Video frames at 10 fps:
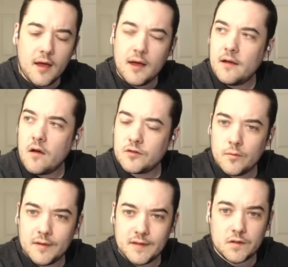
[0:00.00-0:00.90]
Uh, also
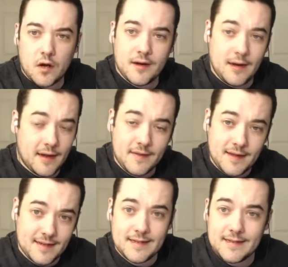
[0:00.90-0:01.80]
with this card, and I
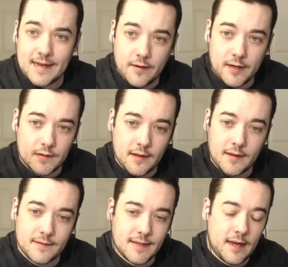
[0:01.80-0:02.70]
think I said it to Aries,
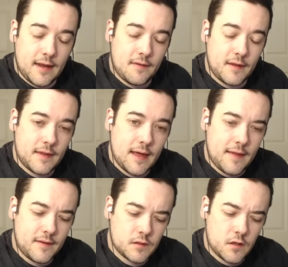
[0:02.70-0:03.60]
because again, I think they
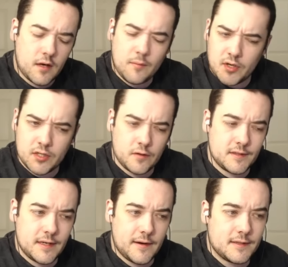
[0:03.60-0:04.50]
had this card, I'm pretty sure it
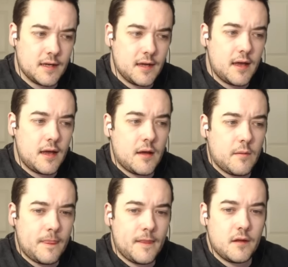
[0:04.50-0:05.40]
was Aries.
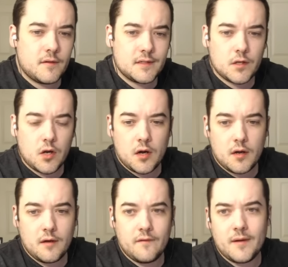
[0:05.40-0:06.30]
Um, you know, this is a
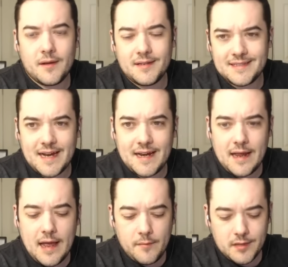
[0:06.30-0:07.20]
card of
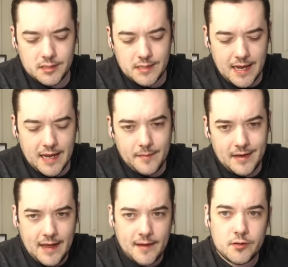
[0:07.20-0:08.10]
deciding how much time
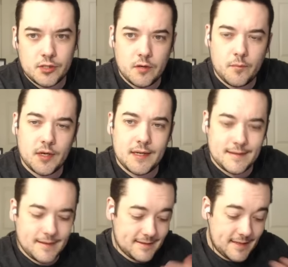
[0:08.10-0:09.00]
and energy you're putting
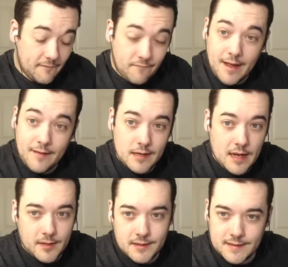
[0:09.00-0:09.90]
into things. Again, Five of
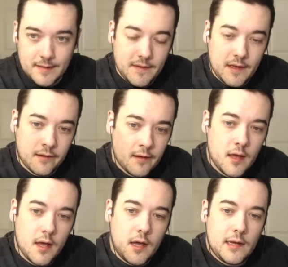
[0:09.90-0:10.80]
Diamonds, same thing.
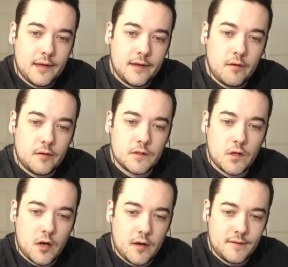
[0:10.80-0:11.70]
Uh, you know, it's a
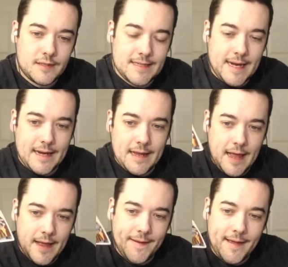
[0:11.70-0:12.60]
card of deciding,
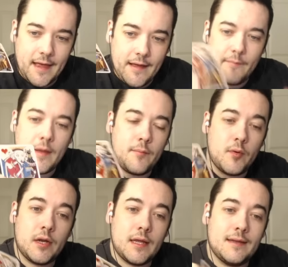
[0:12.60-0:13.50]
like, am I
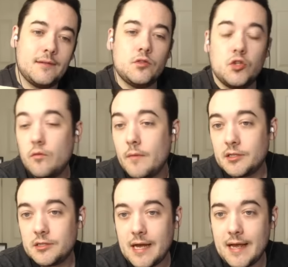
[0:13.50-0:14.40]
putting in too
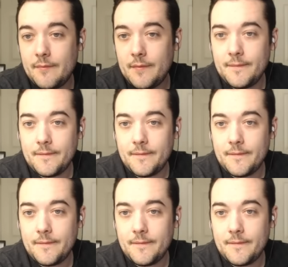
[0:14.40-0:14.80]
much time,